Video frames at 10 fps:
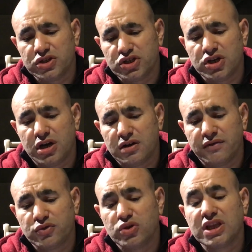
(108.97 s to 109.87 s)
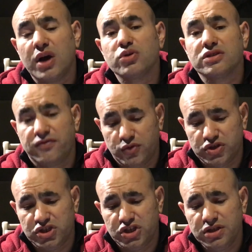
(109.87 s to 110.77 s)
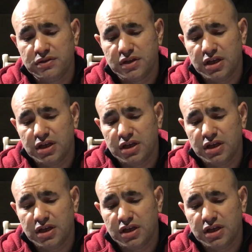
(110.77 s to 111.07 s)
cigar of 2014,